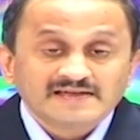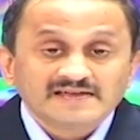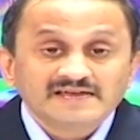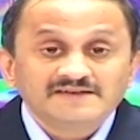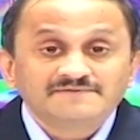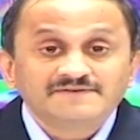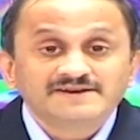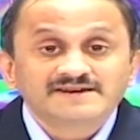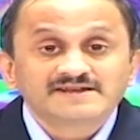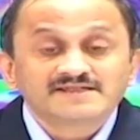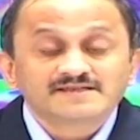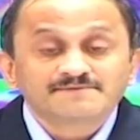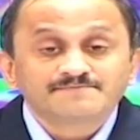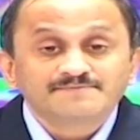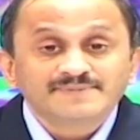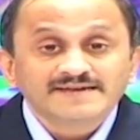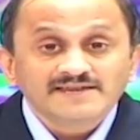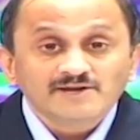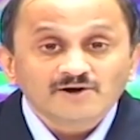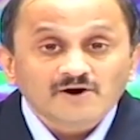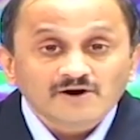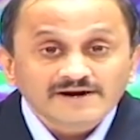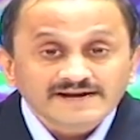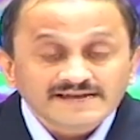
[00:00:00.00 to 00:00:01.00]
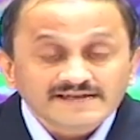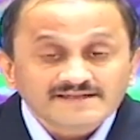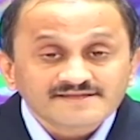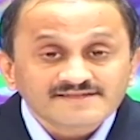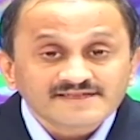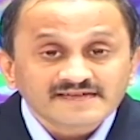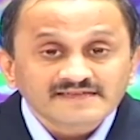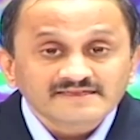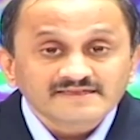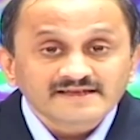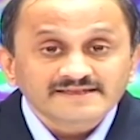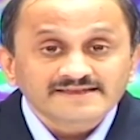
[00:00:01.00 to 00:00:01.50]
If it is a periodic
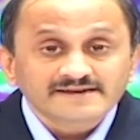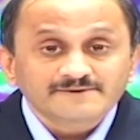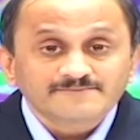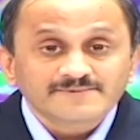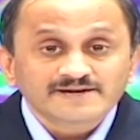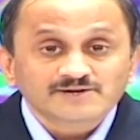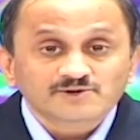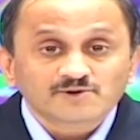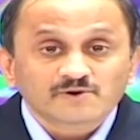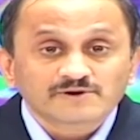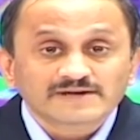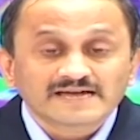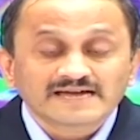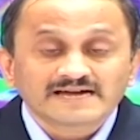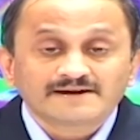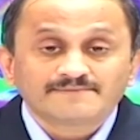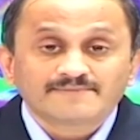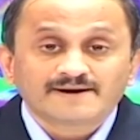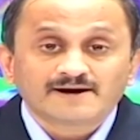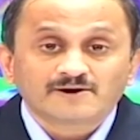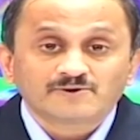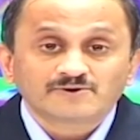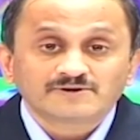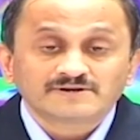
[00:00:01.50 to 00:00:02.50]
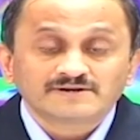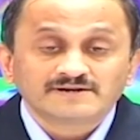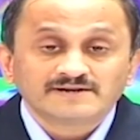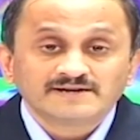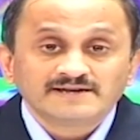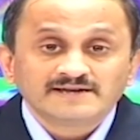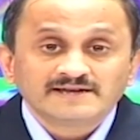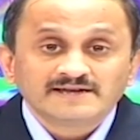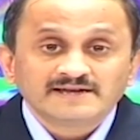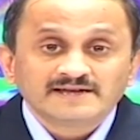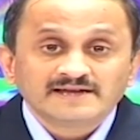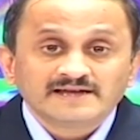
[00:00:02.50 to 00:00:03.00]
signal that we are talking about,
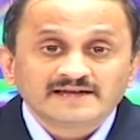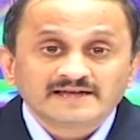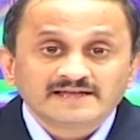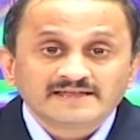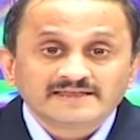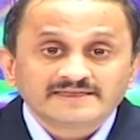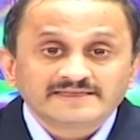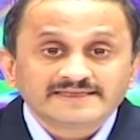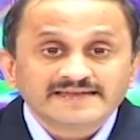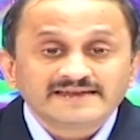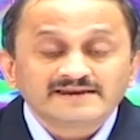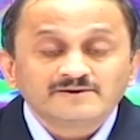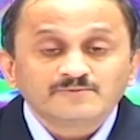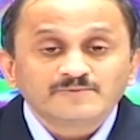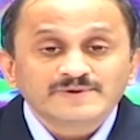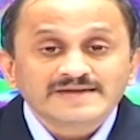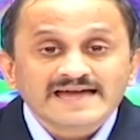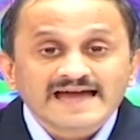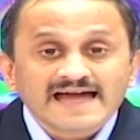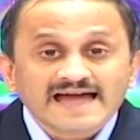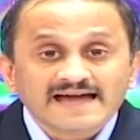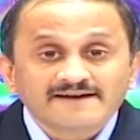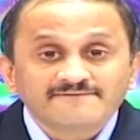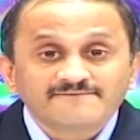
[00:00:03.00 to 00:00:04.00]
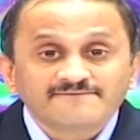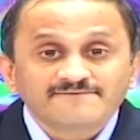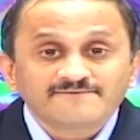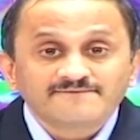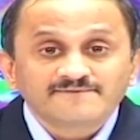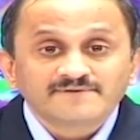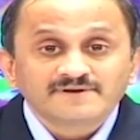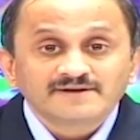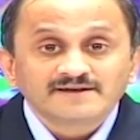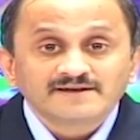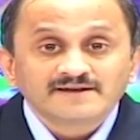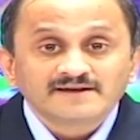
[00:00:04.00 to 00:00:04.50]
then we have
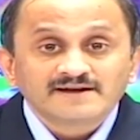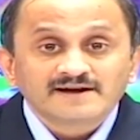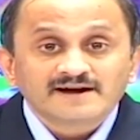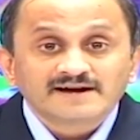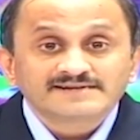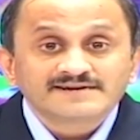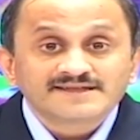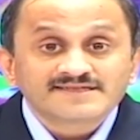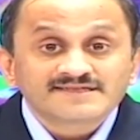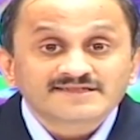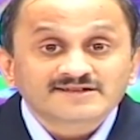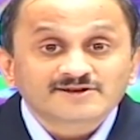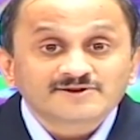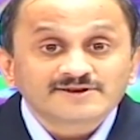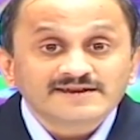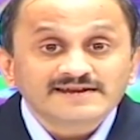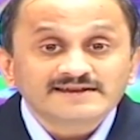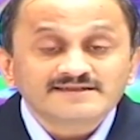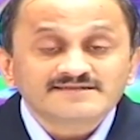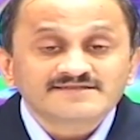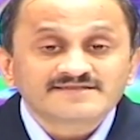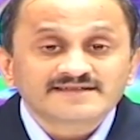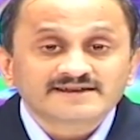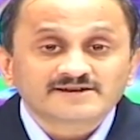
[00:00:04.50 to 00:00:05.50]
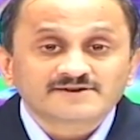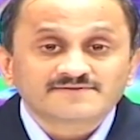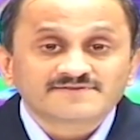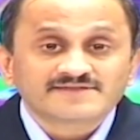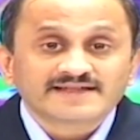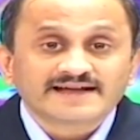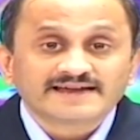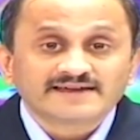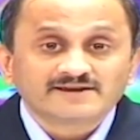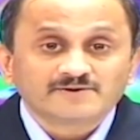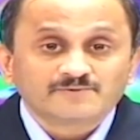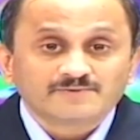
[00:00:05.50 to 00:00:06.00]
a discrete set of
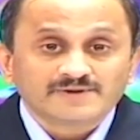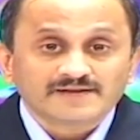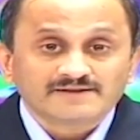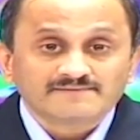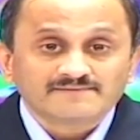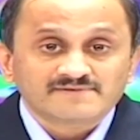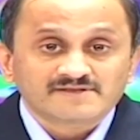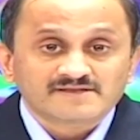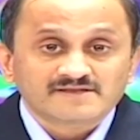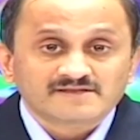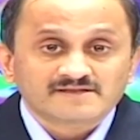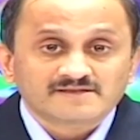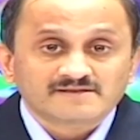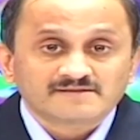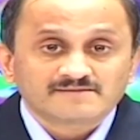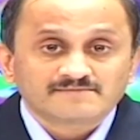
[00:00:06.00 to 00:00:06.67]
sine waves,